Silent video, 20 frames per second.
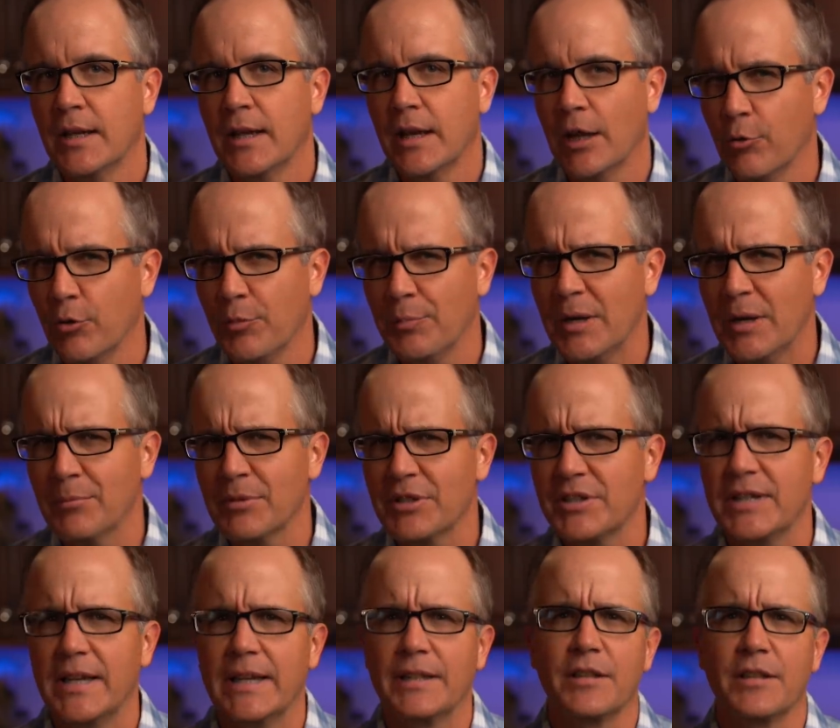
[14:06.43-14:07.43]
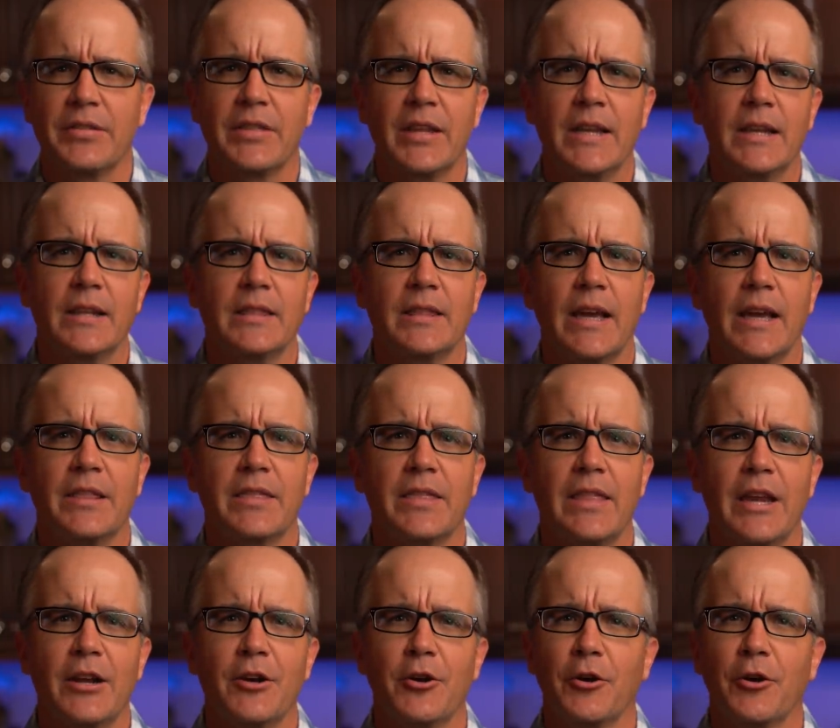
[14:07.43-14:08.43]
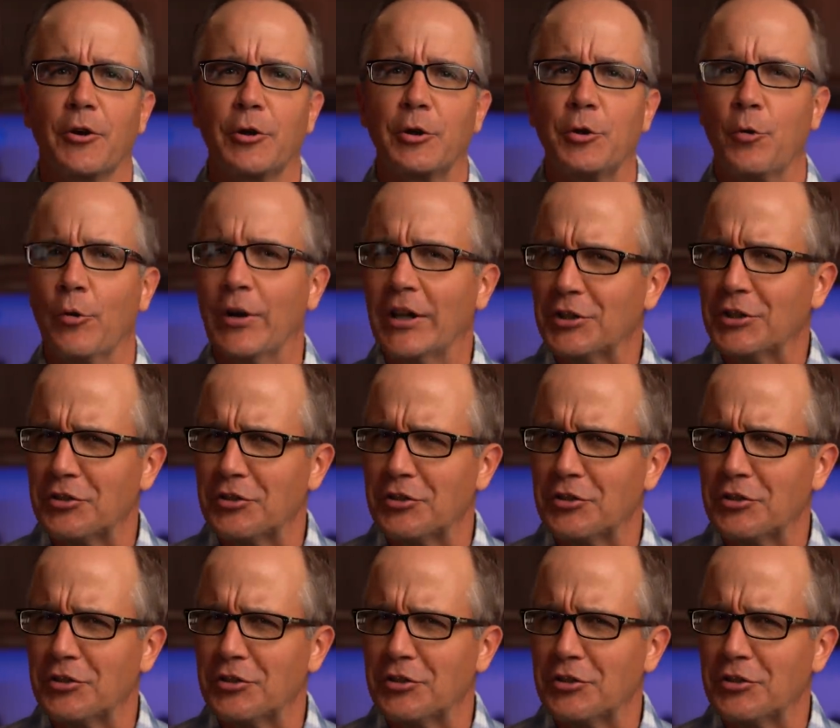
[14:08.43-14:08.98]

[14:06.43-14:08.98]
It would be a mistake to think that they are going